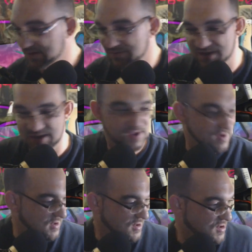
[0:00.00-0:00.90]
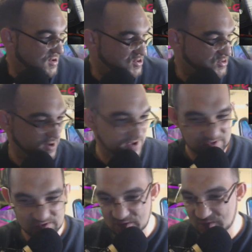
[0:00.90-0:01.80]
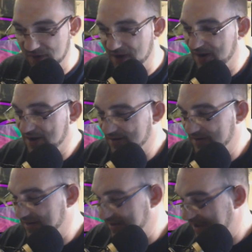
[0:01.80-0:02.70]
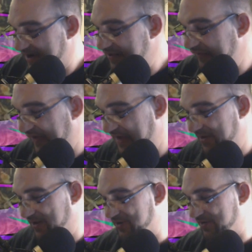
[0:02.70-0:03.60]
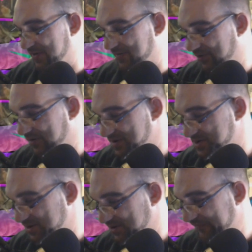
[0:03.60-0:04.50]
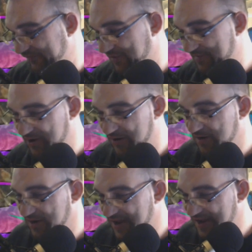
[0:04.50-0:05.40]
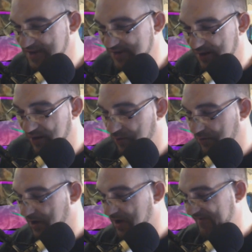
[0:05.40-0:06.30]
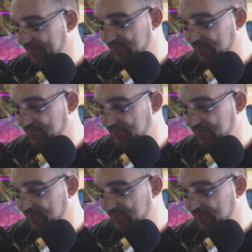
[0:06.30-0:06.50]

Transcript: is already starting to get into vaping a little bit more, and she's looking for a better hit. So I